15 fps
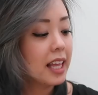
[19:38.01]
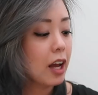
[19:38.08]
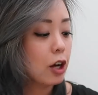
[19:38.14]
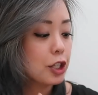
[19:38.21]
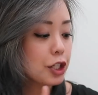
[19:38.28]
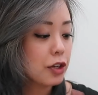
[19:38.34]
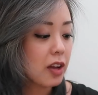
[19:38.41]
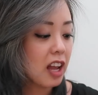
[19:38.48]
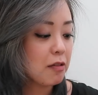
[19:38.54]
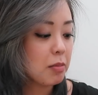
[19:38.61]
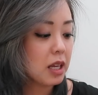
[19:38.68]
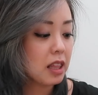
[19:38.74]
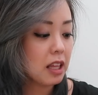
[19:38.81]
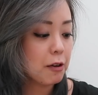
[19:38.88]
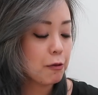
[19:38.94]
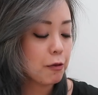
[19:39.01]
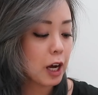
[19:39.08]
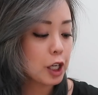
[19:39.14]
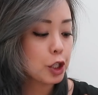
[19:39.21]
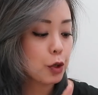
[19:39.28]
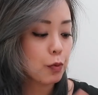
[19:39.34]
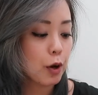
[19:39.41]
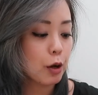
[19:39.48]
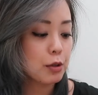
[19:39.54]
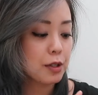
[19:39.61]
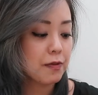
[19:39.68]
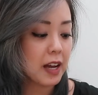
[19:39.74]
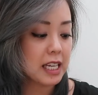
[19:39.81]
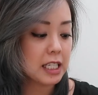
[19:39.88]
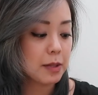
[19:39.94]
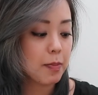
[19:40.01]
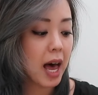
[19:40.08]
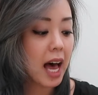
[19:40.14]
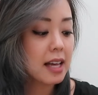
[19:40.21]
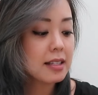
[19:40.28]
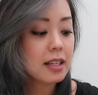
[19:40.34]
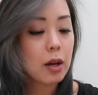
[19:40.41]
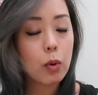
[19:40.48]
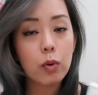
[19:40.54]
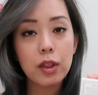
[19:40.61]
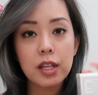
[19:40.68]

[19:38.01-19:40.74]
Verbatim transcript: They also gave me the Fresh Rose Face Mask.